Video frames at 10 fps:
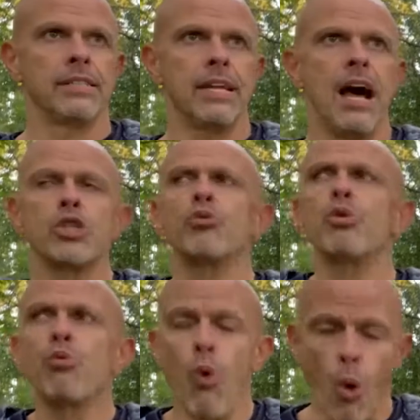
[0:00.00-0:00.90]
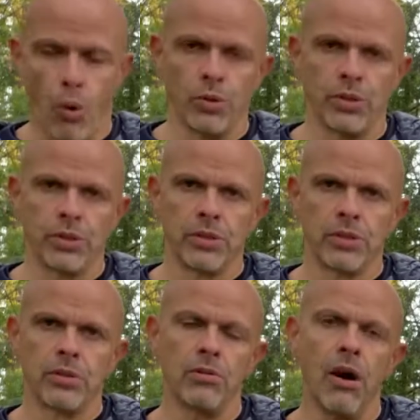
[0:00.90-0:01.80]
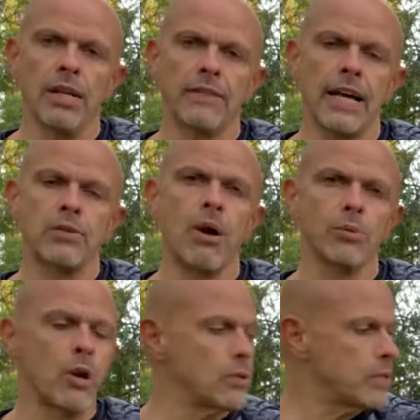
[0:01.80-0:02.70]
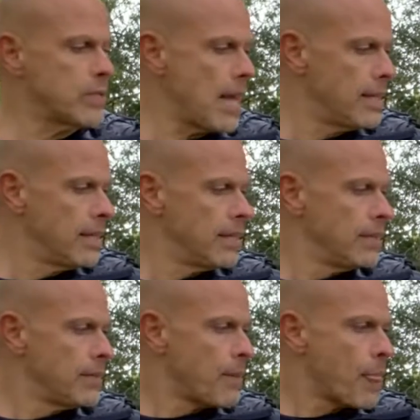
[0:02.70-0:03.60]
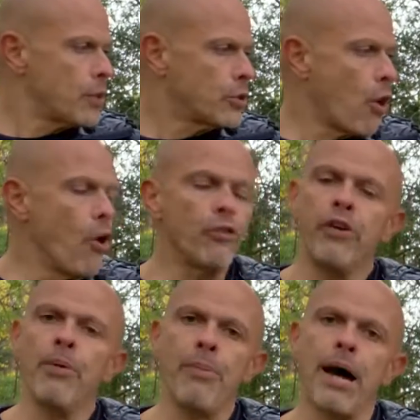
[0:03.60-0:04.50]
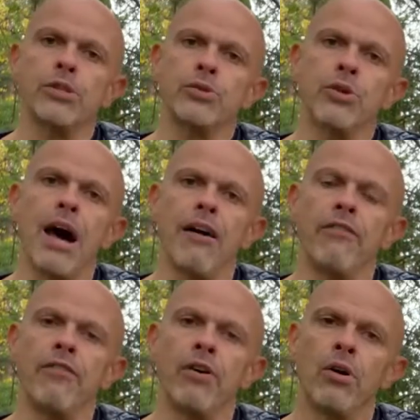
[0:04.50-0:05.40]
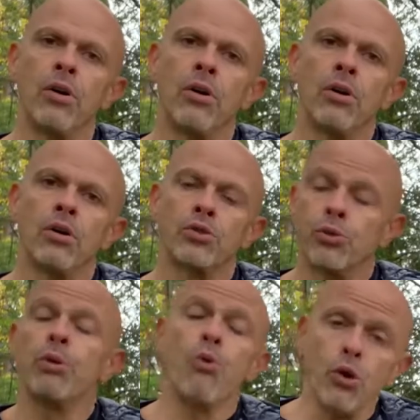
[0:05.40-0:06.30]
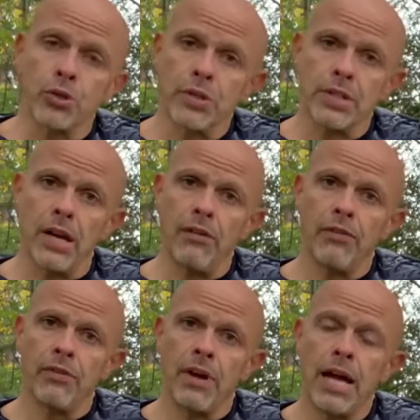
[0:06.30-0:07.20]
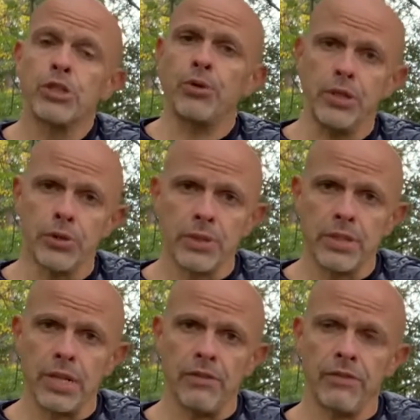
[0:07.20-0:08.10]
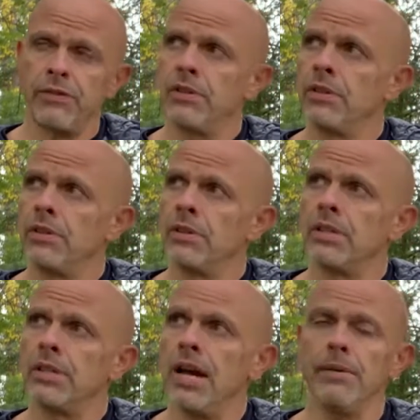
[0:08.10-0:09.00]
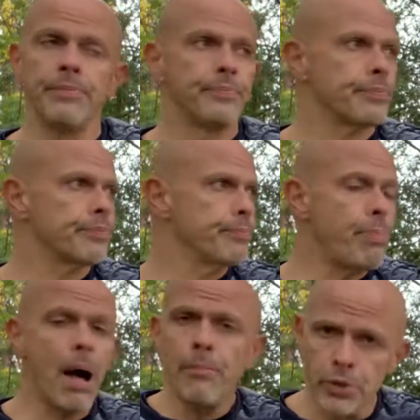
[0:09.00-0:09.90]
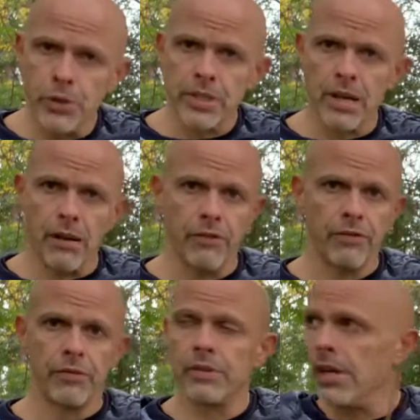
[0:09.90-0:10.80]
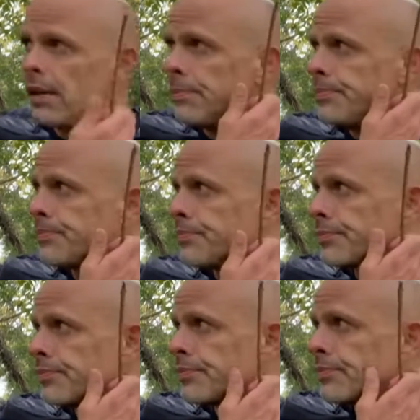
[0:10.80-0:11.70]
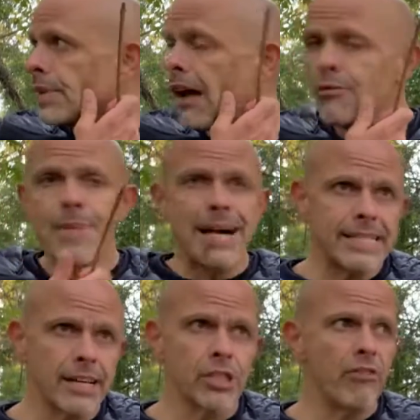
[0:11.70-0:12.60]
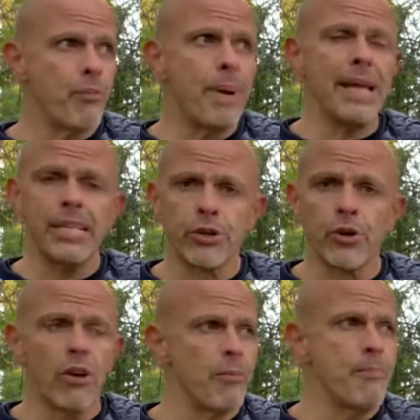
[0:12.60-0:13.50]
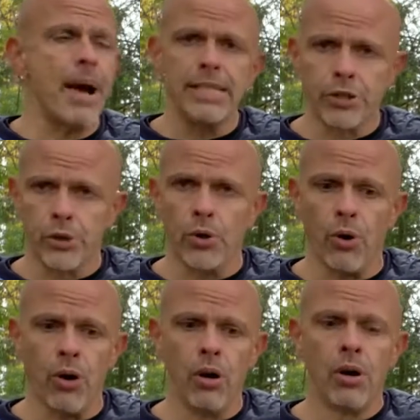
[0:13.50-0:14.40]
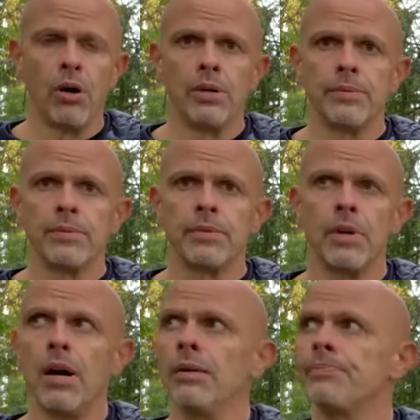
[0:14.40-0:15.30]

Yeah. As a reward, right? That's what I'm trying to say. Don't feel bad to reward yourself and treat yourself. Yeah. Pamper yourself. Yeah. Have a massage, have a pedicure, have a manicure. Yeah.